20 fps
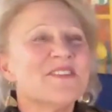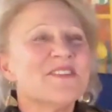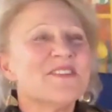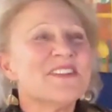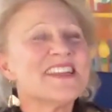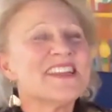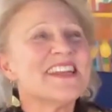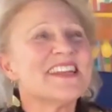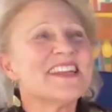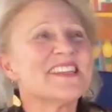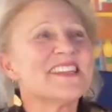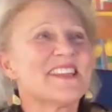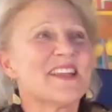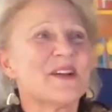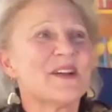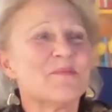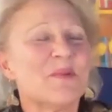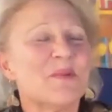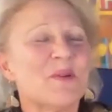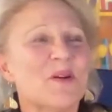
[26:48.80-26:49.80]
give us an
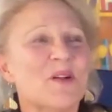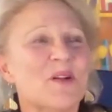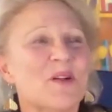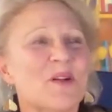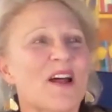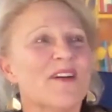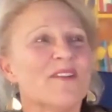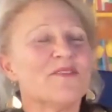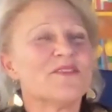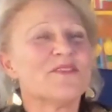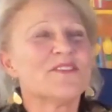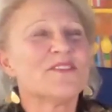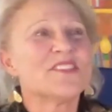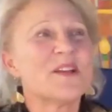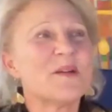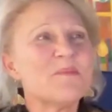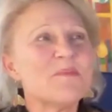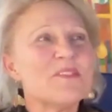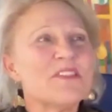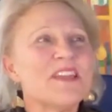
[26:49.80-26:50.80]
example of
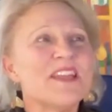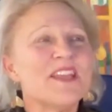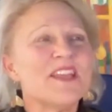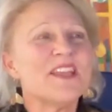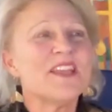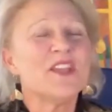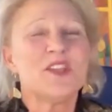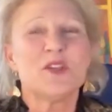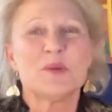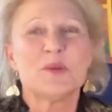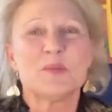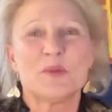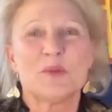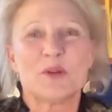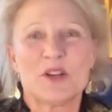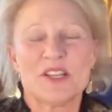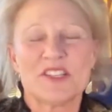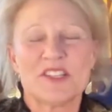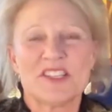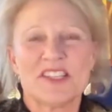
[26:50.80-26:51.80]
something
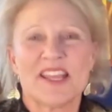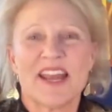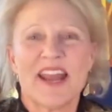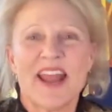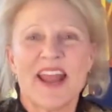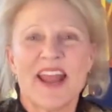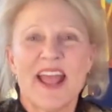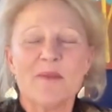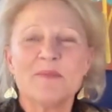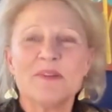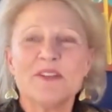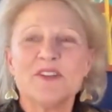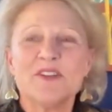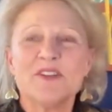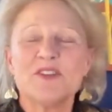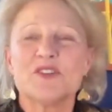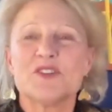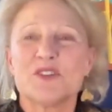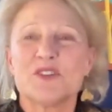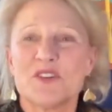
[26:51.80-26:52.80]
humorous that
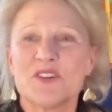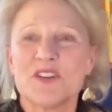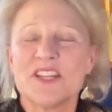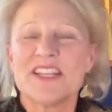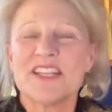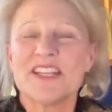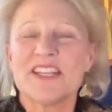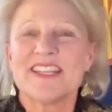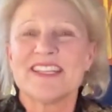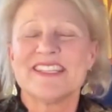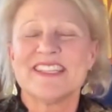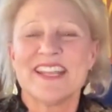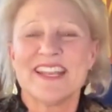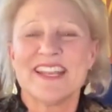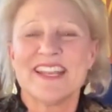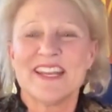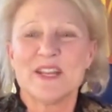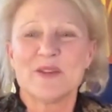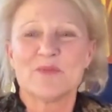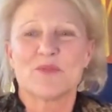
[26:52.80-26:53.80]
happened during the
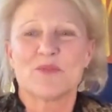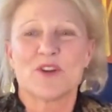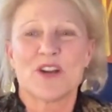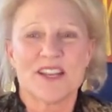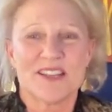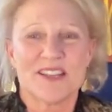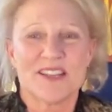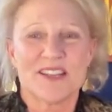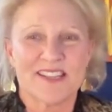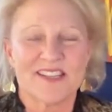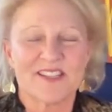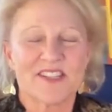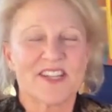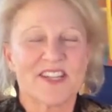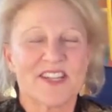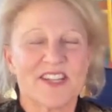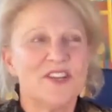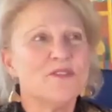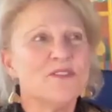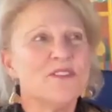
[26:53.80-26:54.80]
dating process.
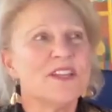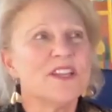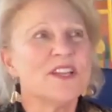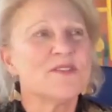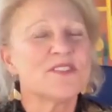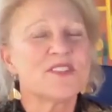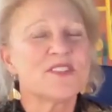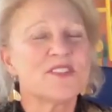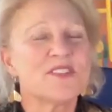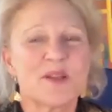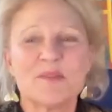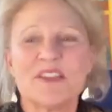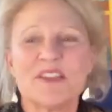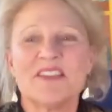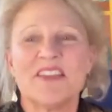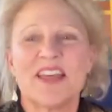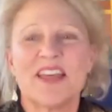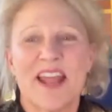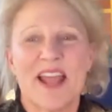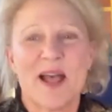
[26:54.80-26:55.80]
Can you think of
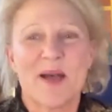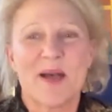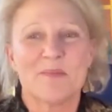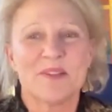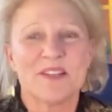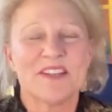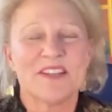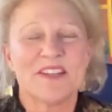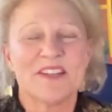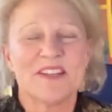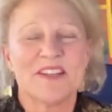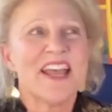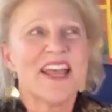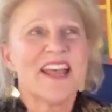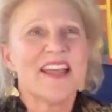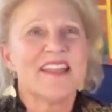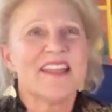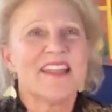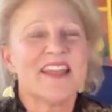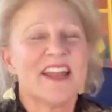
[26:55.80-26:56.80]
something that happened
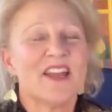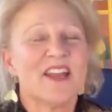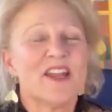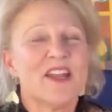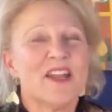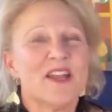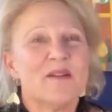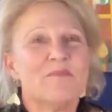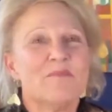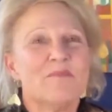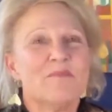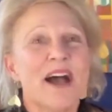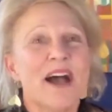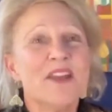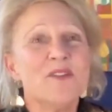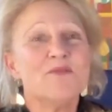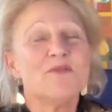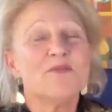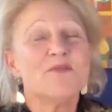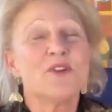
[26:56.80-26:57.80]
that
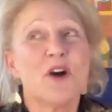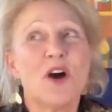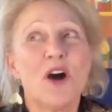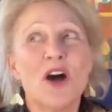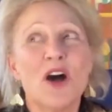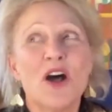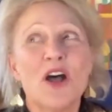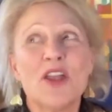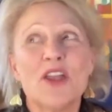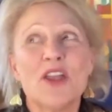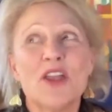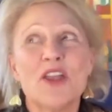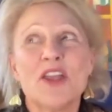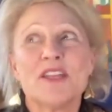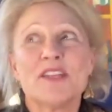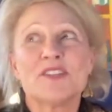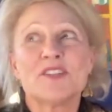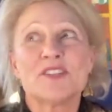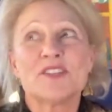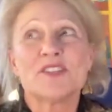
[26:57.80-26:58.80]
might have gone
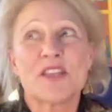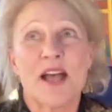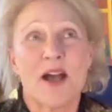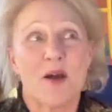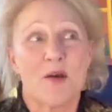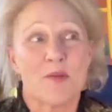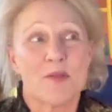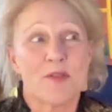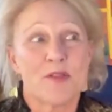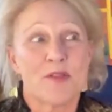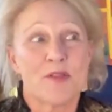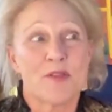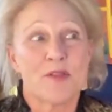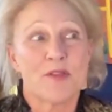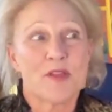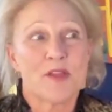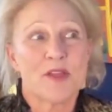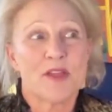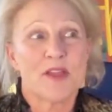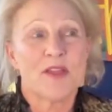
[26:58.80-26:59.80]
south,
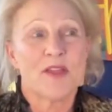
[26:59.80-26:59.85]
